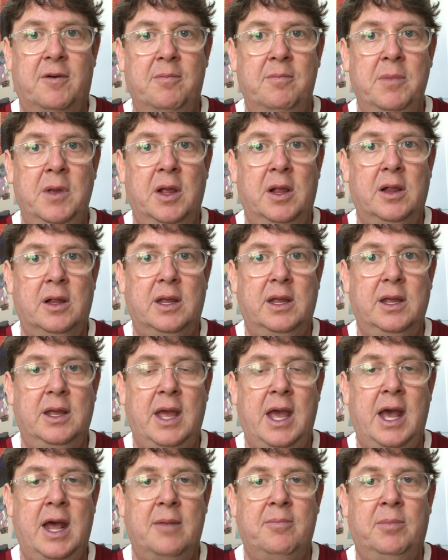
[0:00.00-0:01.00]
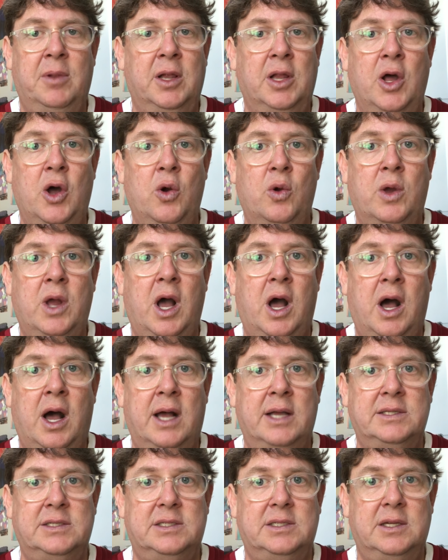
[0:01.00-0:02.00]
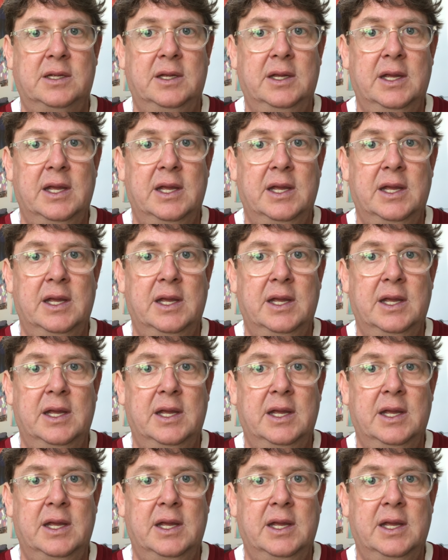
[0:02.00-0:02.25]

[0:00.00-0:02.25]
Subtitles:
milk at below cost.